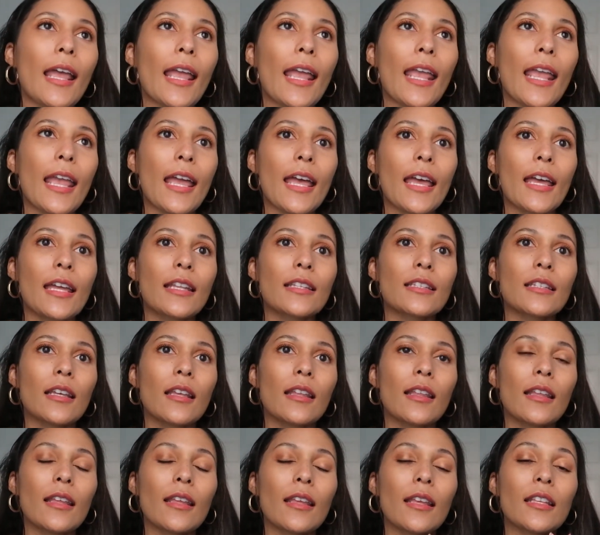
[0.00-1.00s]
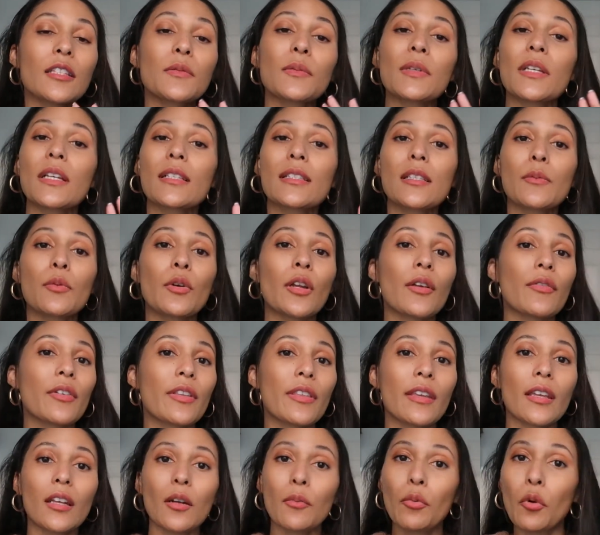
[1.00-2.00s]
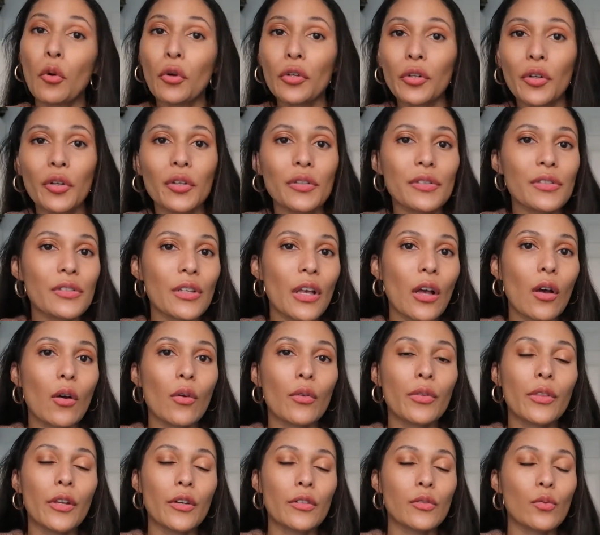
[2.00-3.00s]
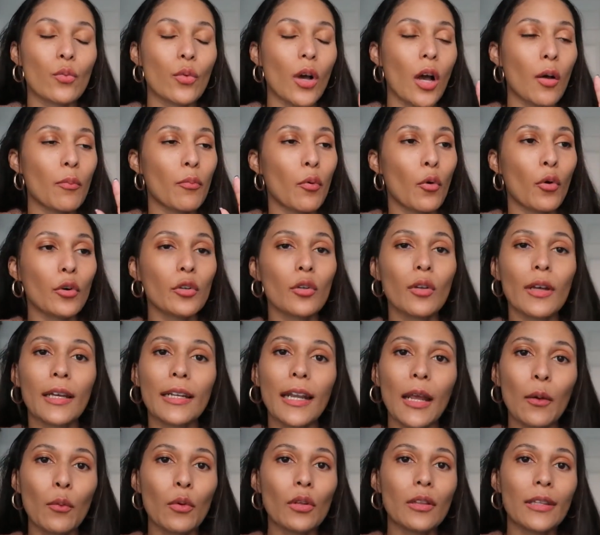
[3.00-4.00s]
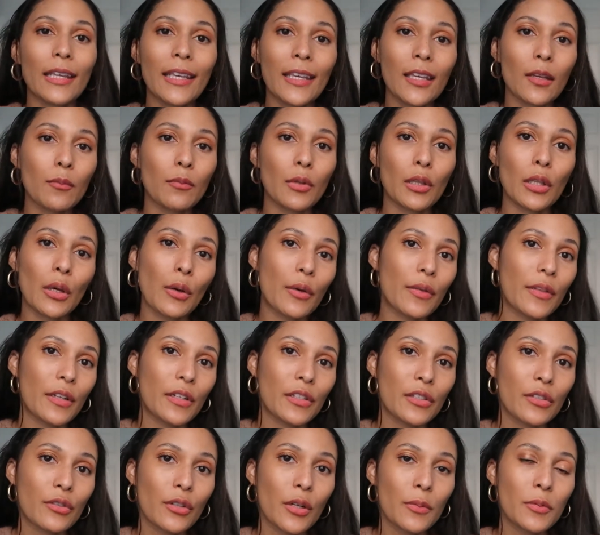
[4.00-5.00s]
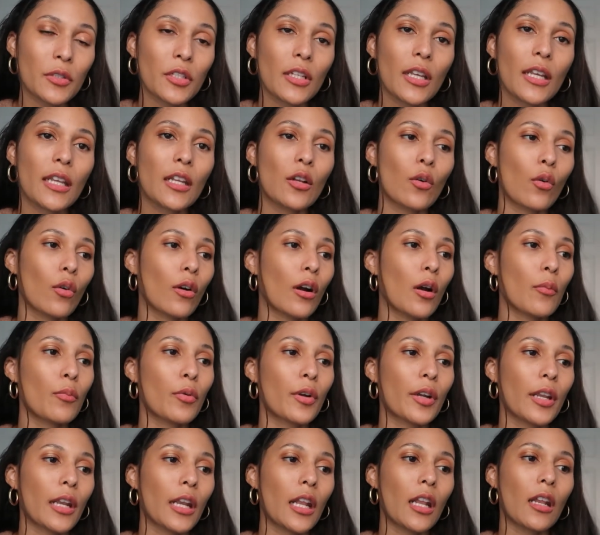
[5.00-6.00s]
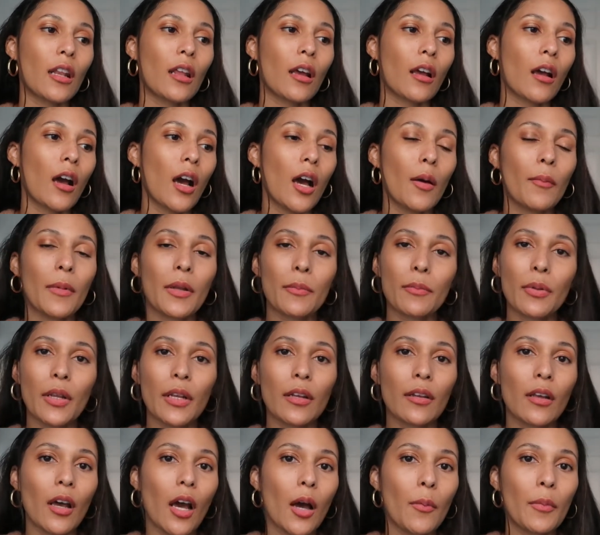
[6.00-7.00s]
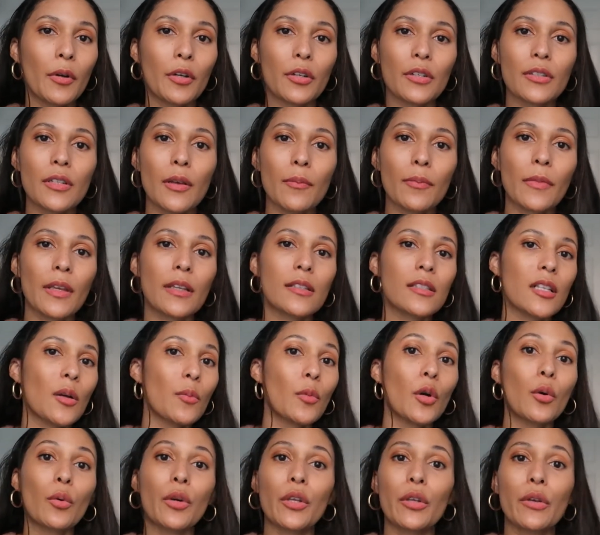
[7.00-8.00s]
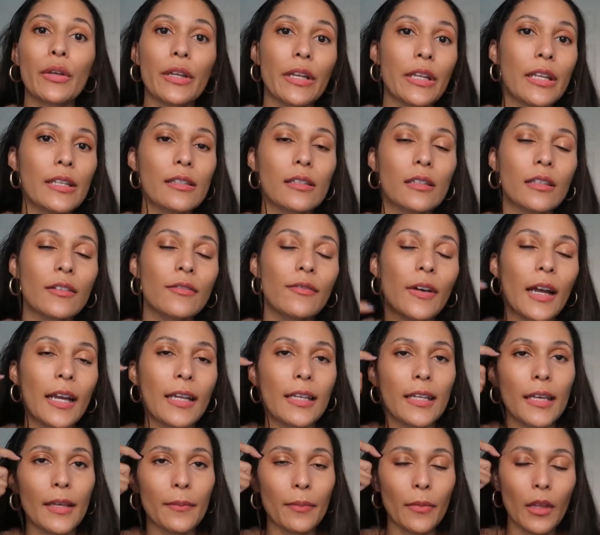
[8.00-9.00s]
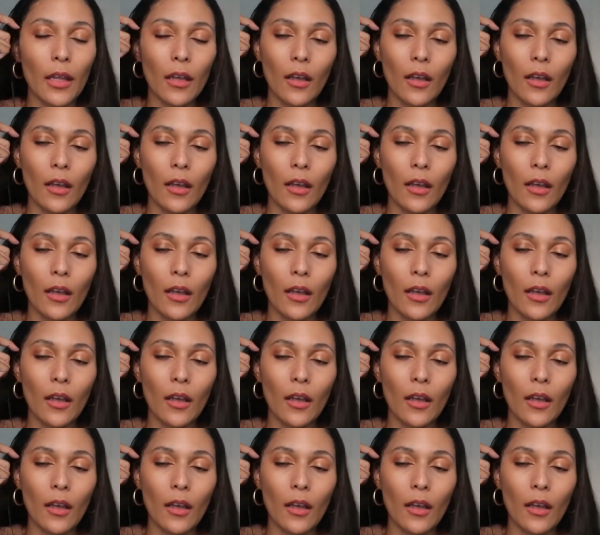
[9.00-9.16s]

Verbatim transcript: And it's because they put everything in a portal. So there's a portal, and I will link it below in the description, or I'll put it in a comment, pinned comment or something, somewhere where you can easily find it.